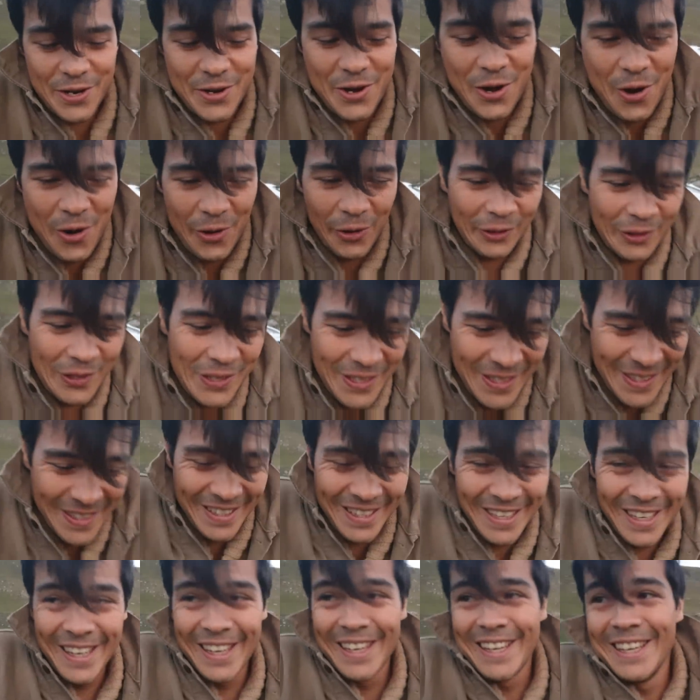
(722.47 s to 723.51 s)
cold
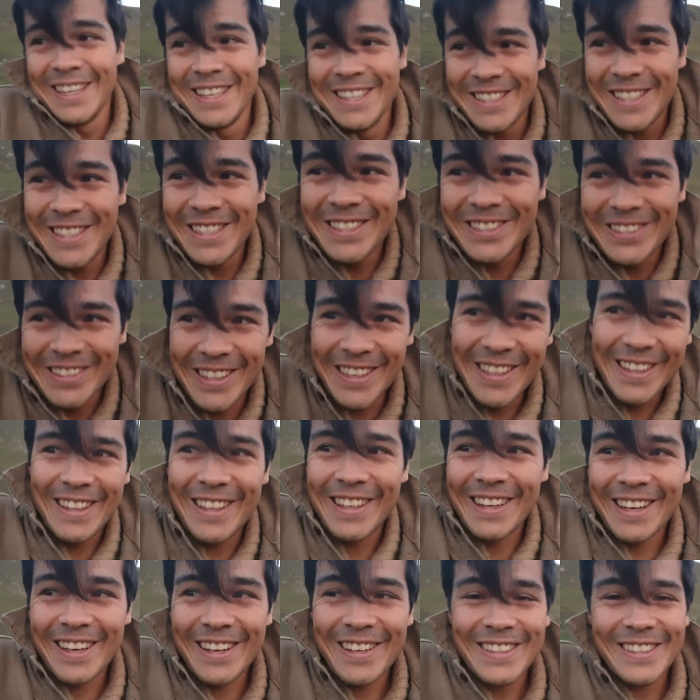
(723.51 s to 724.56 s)
to do
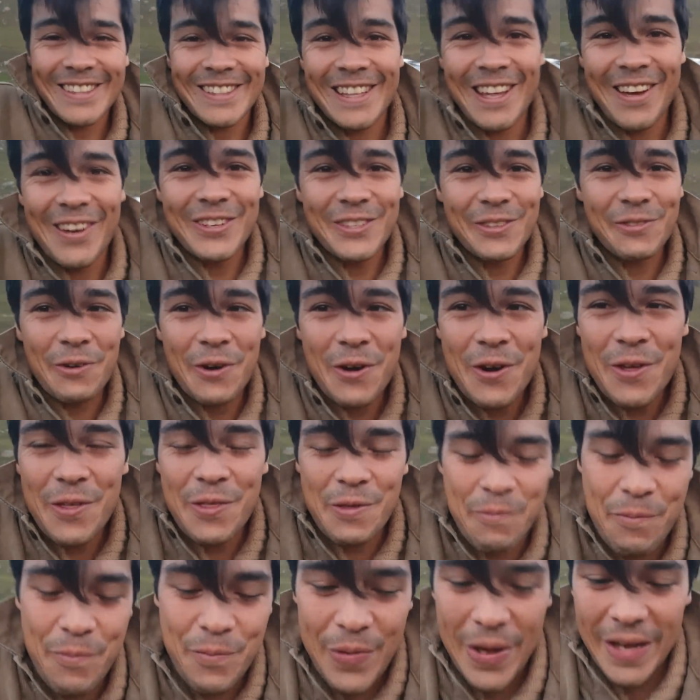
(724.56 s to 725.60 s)
anything else. That was one of the
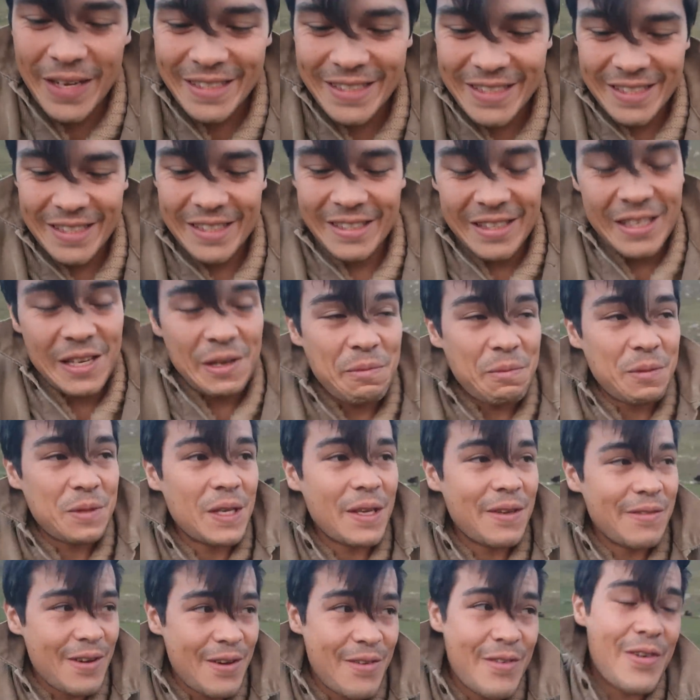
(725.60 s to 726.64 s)
best sleeps
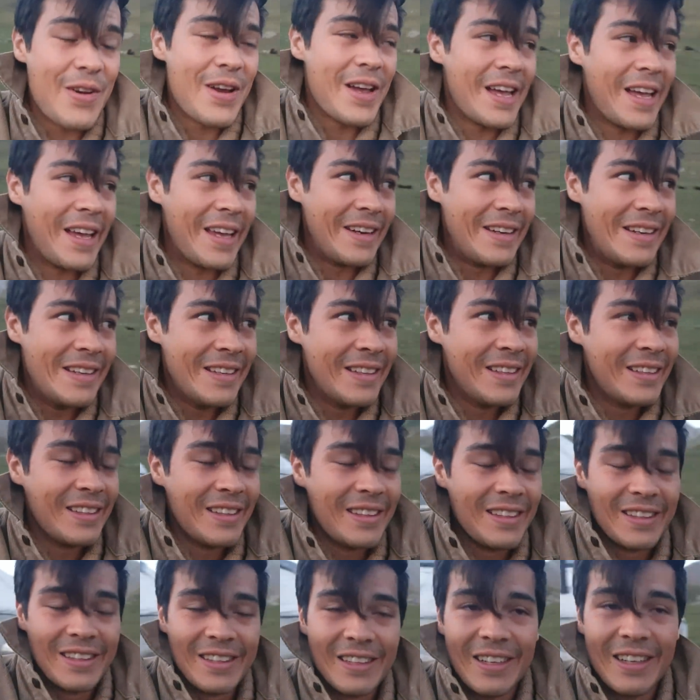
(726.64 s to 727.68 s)
I've ever had.
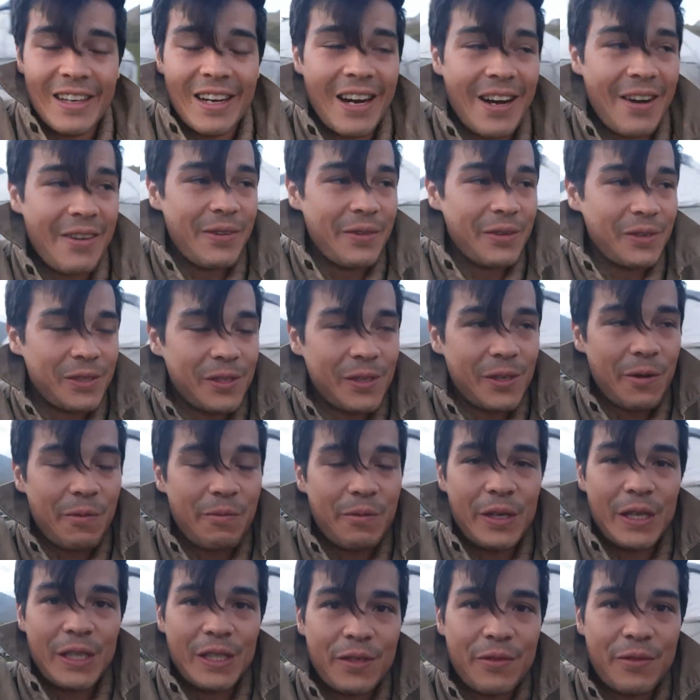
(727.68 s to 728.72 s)
Oh, it was so
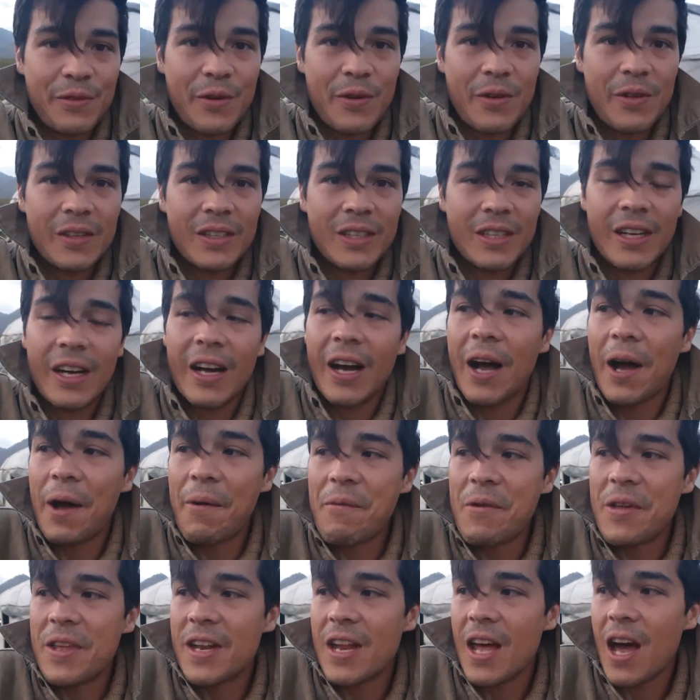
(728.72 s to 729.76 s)
peaceful. Um,
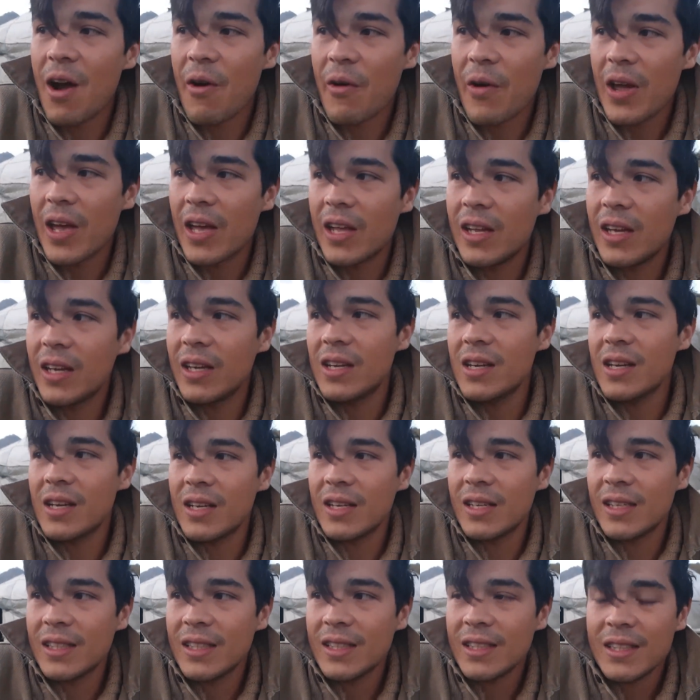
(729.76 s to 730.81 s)
and now we're heading
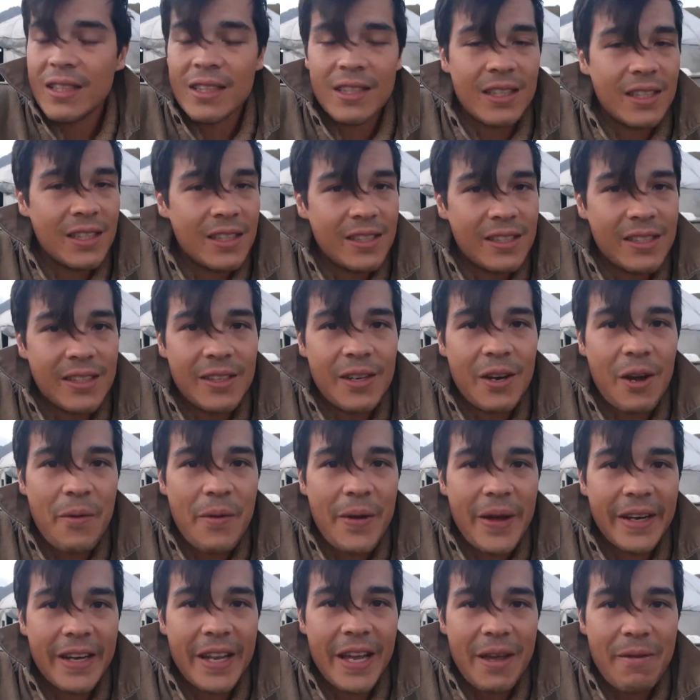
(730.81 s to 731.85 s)
to the
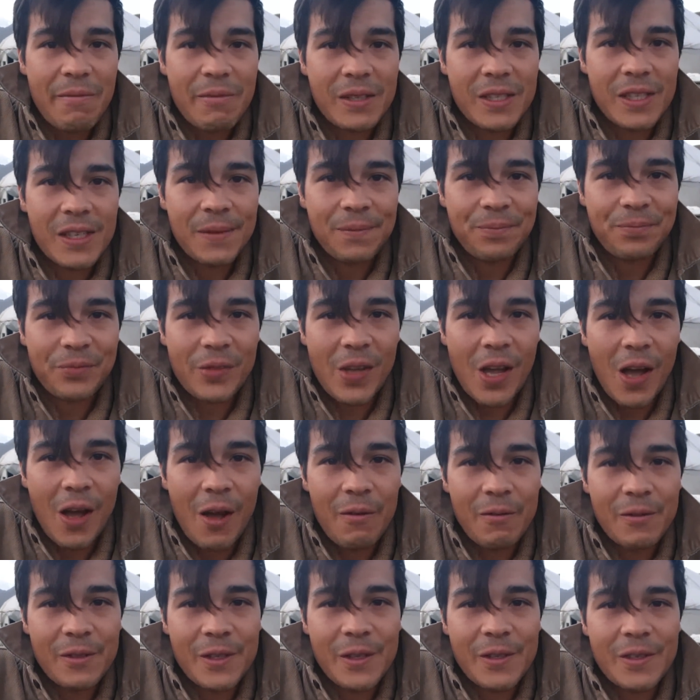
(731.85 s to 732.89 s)
Nomad Games.
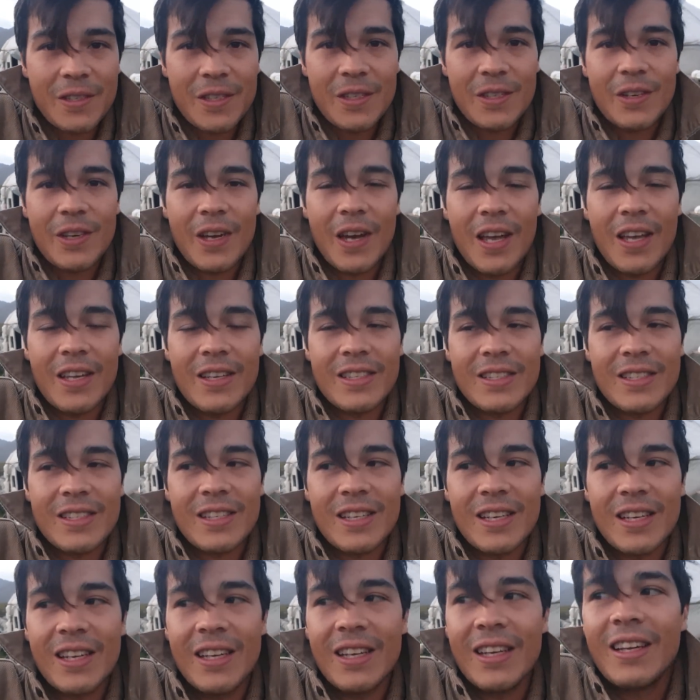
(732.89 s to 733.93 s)
Um, so see you guys
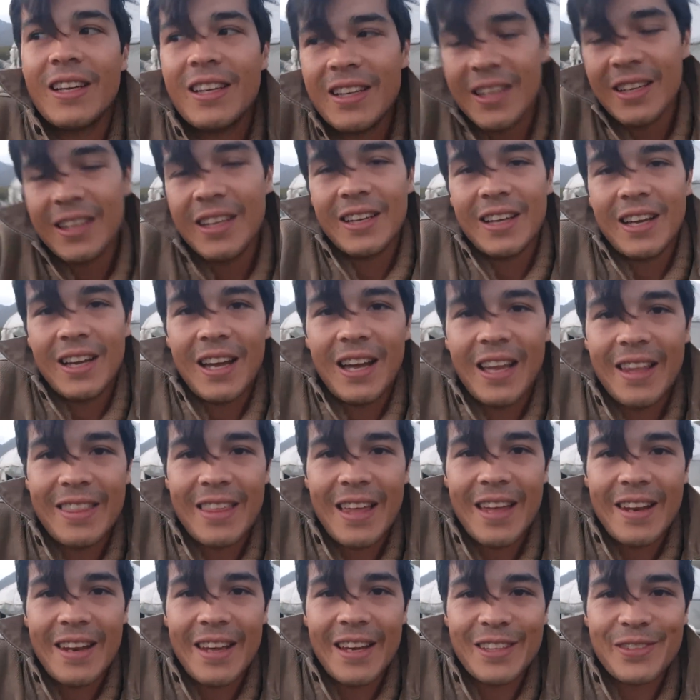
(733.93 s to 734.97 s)
at
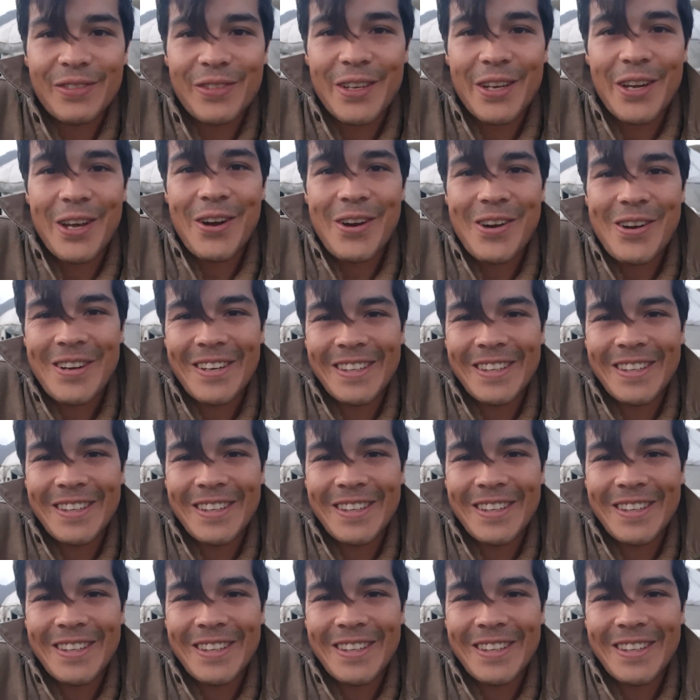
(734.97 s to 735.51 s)
that next video.